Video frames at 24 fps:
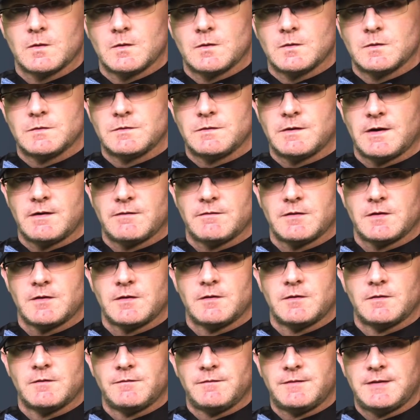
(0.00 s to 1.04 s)

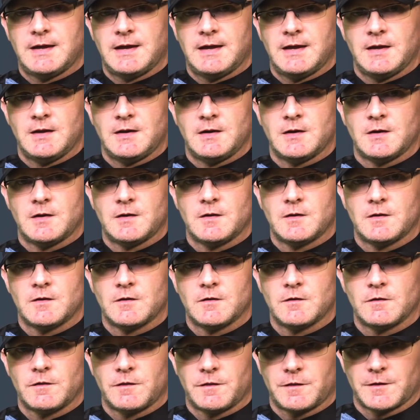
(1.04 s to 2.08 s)
7, 10,
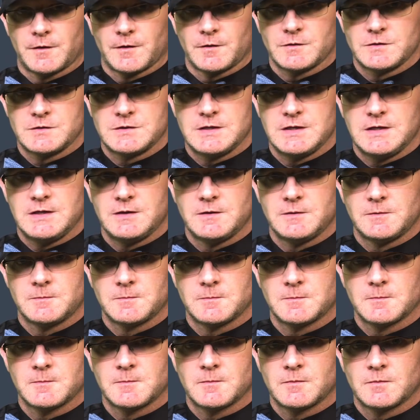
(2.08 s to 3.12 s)
13.
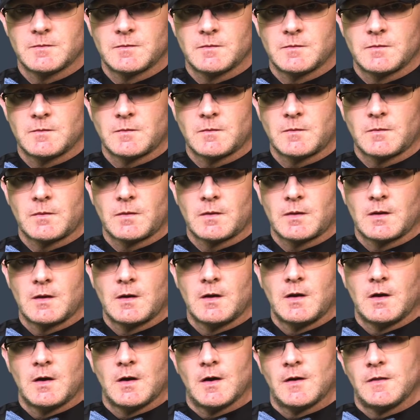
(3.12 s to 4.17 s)

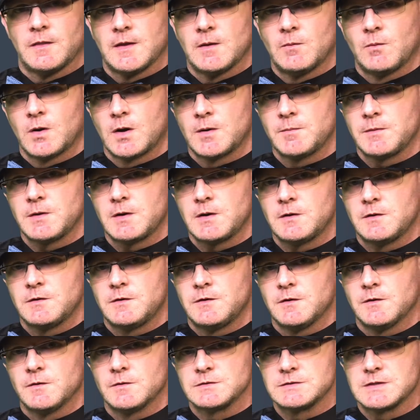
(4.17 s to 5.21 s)
And then what I'm going to
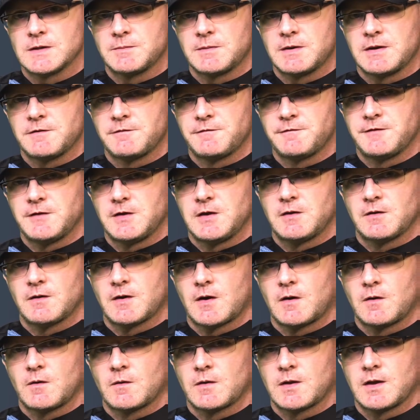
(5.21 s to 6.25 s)
do is I'm going to figure
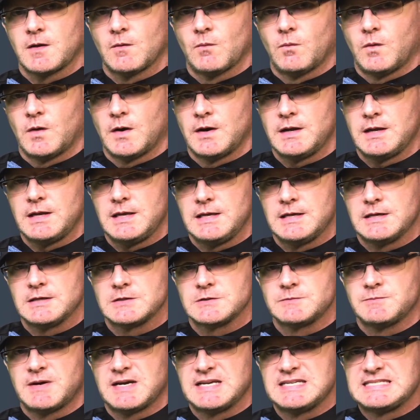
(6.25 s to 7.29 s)
out, okay, what
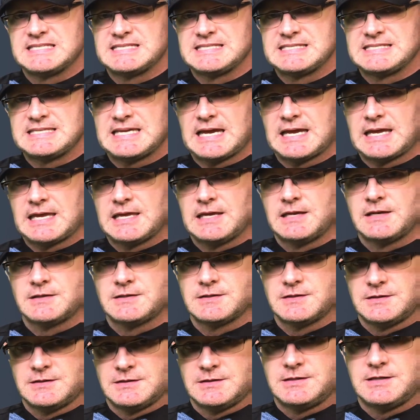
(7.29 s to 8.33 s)
is my second
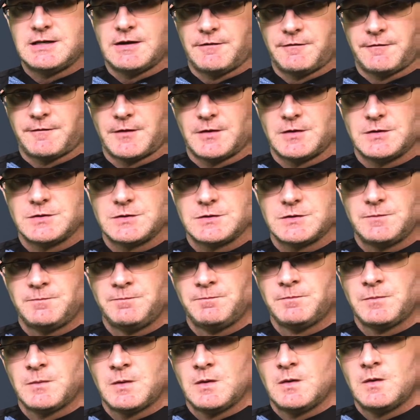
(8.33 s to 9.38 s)
difference?
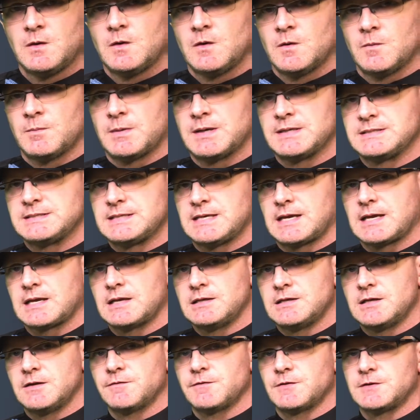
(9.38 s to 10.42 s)
My
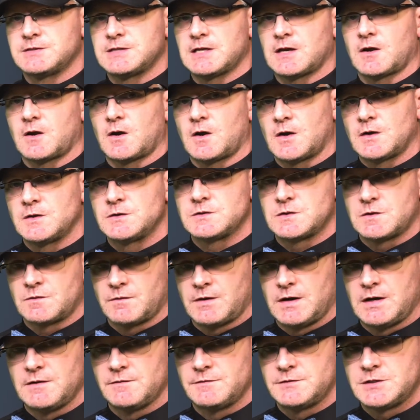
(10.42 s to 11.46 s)
second difference at constant
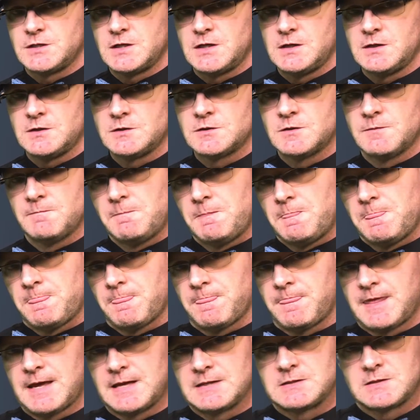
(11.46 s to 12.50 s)
rate of change,
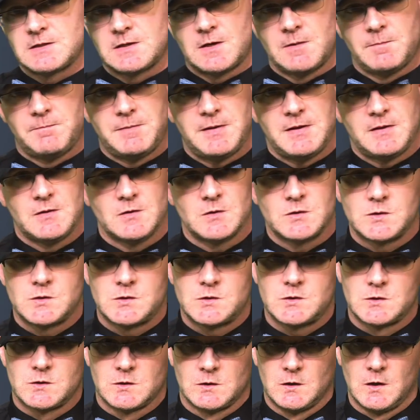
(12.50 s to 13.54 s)
that's going to be the
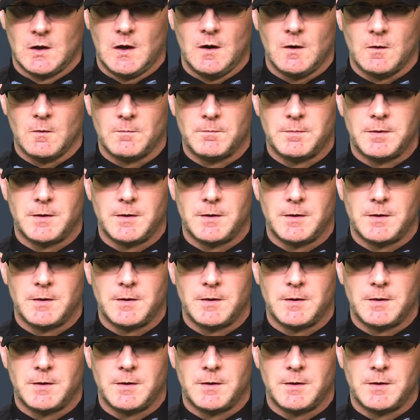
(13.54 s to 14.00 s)
slope.